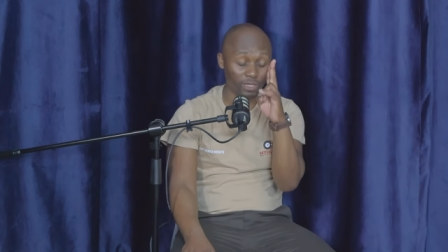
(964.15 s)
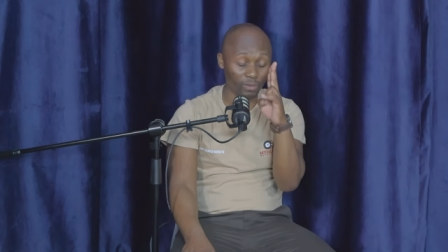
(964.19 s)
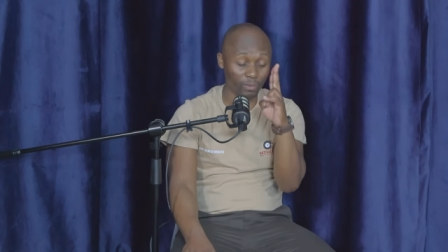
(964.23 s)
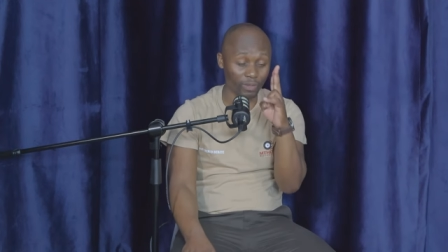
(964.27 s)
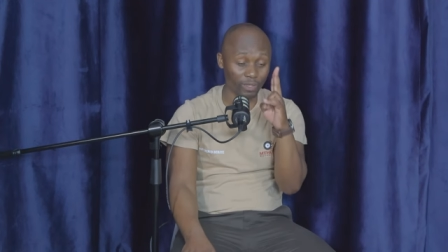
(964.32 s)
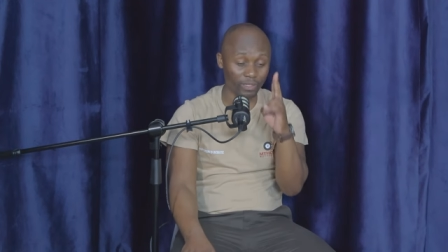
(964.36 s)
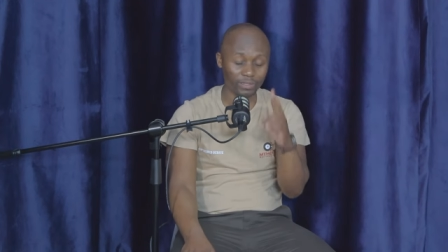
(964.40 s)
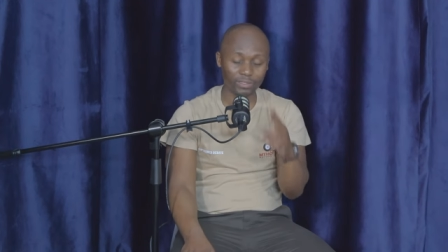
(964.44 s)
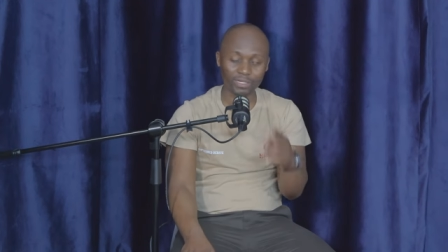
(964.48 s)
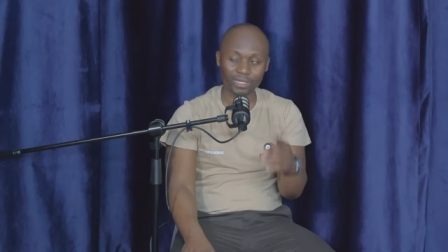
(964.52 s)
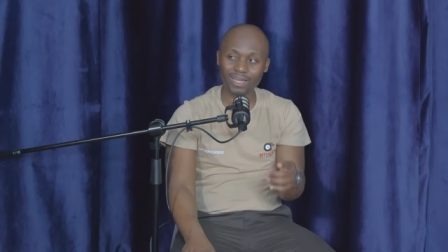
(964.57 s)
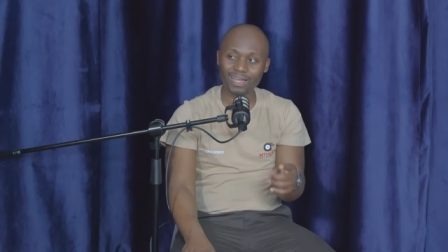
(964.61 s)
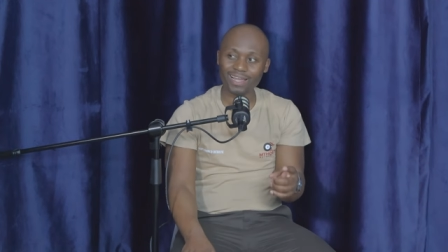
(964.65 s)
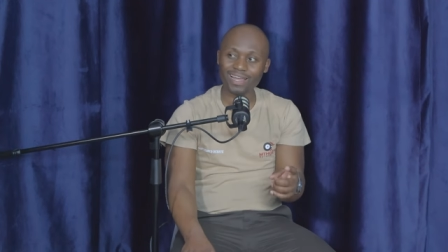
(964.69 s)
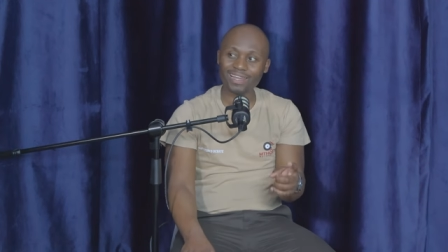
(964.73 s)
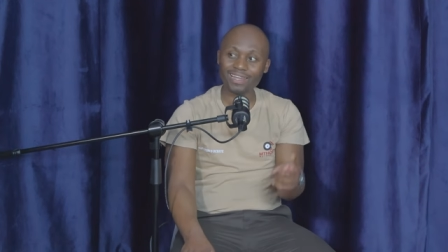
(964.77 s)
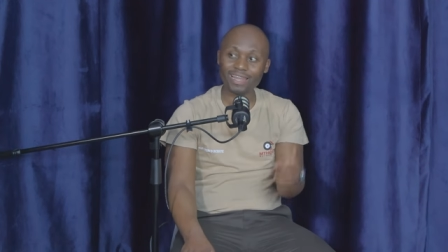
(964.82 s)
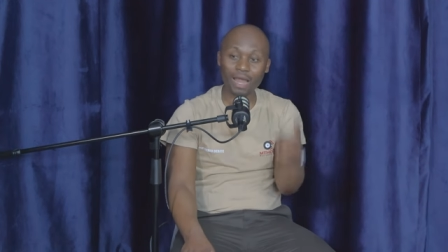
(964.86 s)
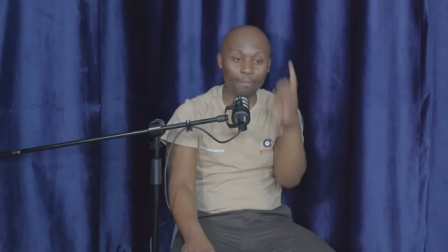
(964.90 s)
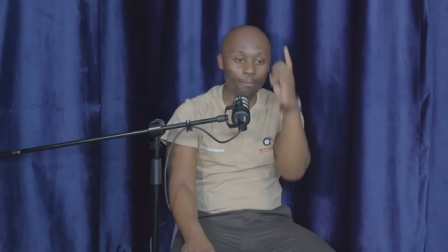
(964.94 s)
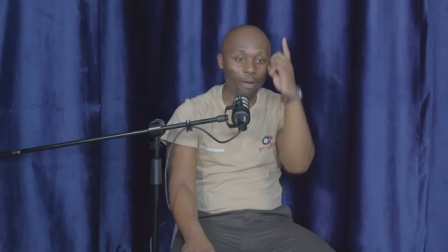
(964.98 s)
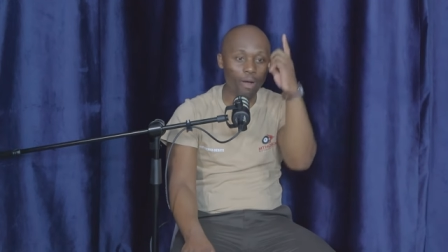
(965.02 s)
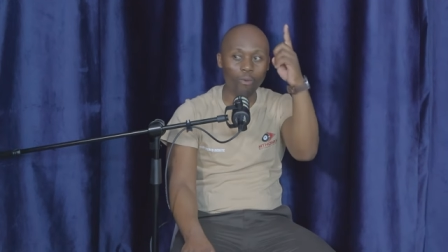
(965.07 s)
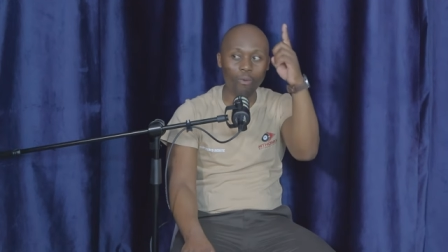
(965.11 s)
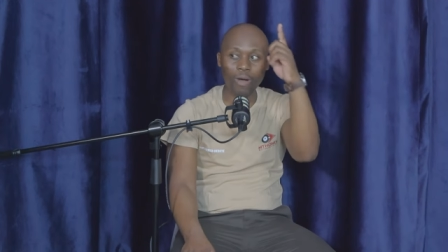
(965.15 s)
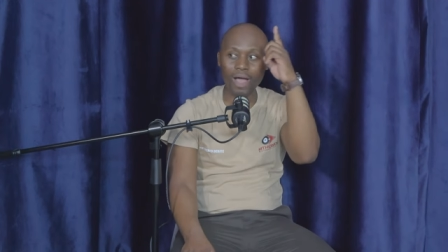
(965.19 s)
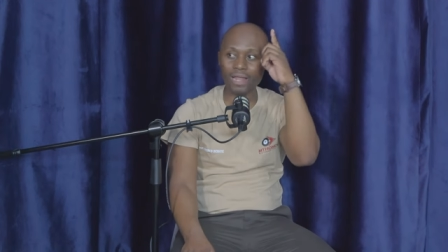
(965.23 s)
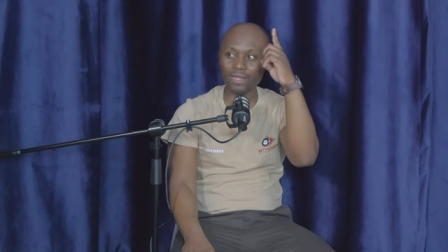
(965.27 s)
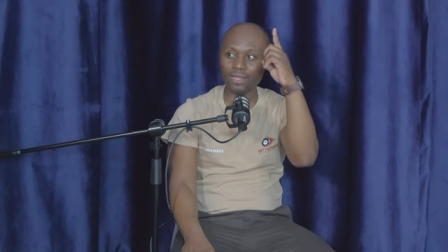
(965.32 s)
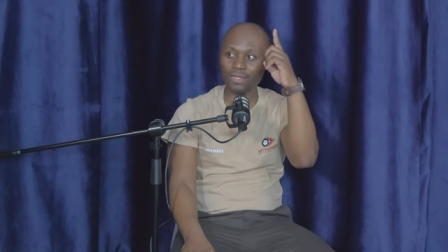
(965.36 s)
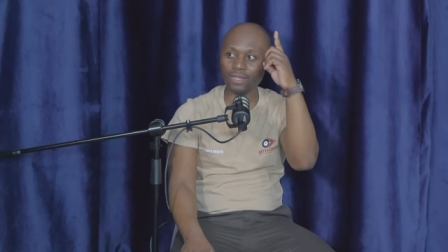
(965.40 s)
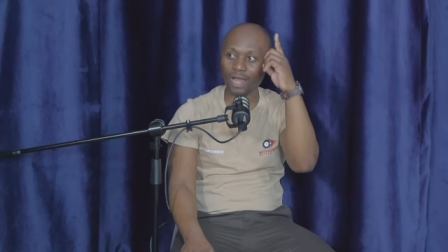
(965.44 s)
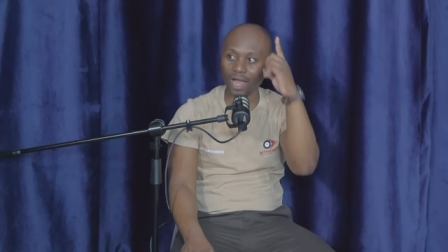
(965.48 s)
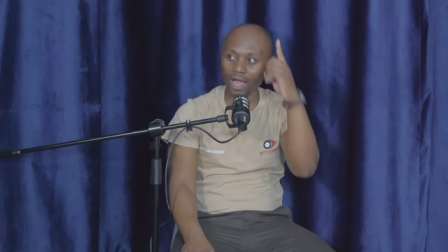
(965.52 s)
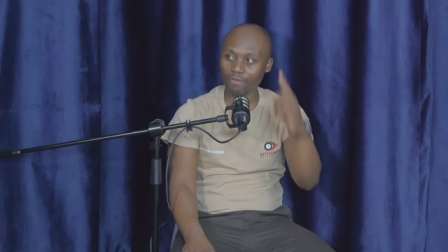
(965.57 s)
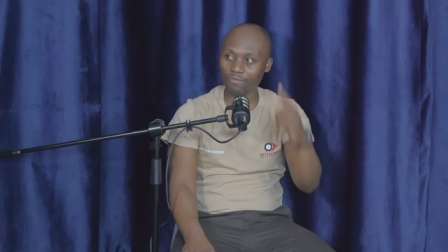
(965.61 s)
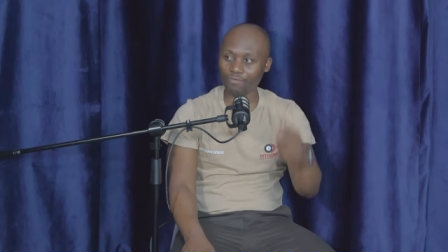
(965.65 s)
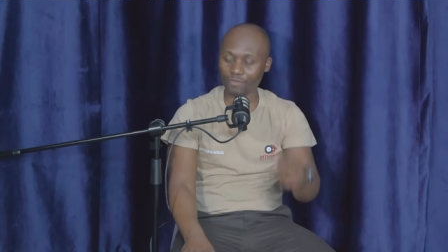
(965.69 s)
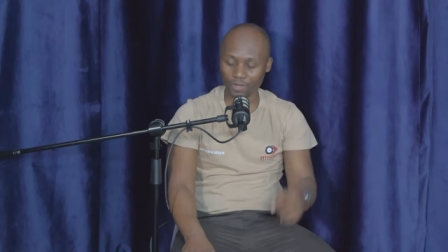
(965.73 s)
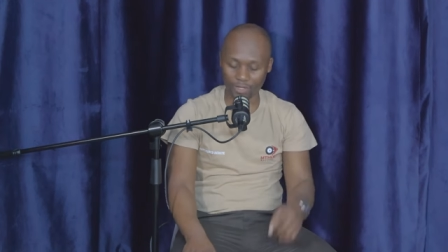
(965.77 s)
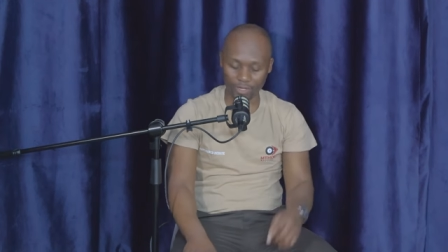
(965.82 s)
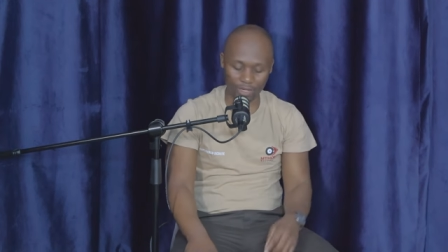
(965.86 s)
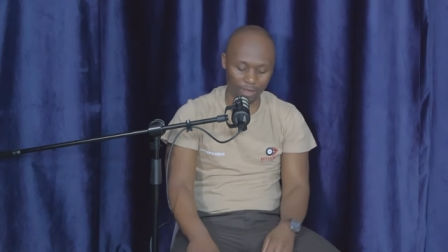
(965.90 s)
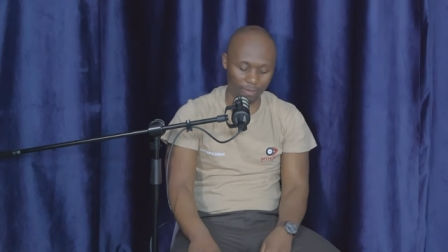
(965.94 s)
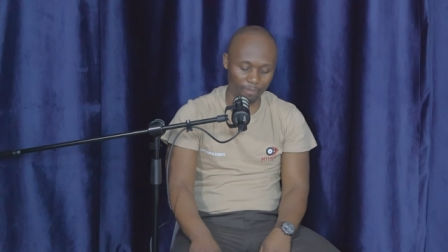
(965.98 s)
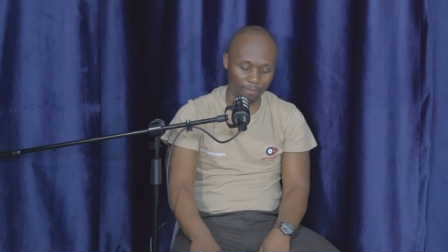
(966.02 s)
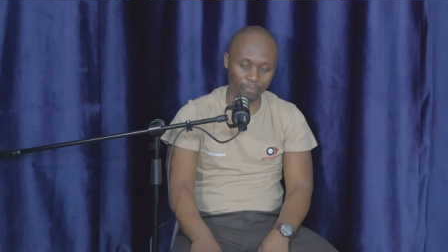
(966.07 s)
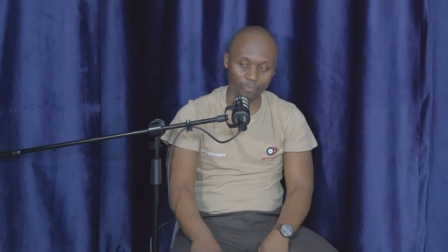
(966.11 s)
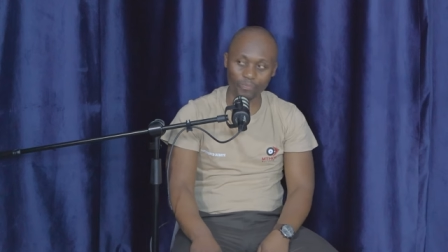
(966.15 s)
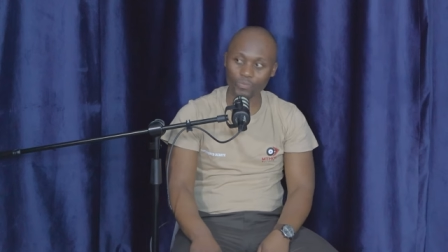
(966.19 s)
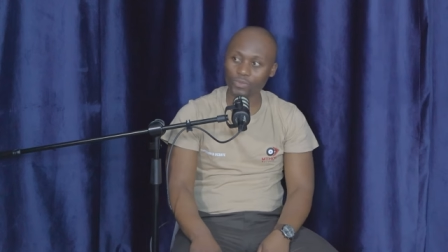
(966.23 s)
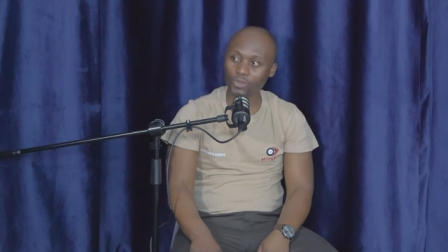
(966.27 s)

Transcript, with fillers: the world, number one in Africa.